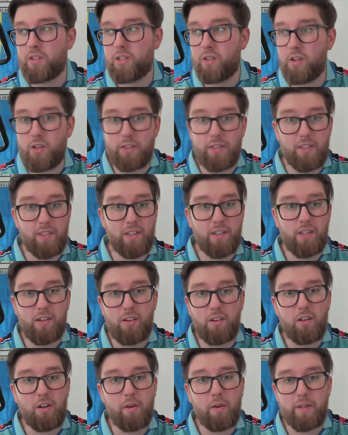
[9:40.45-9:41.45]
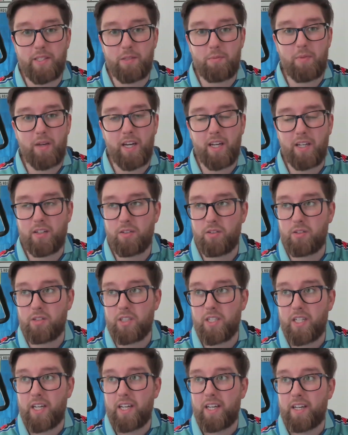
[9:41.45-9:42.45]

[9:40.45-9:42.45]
losses are not going to be ignored.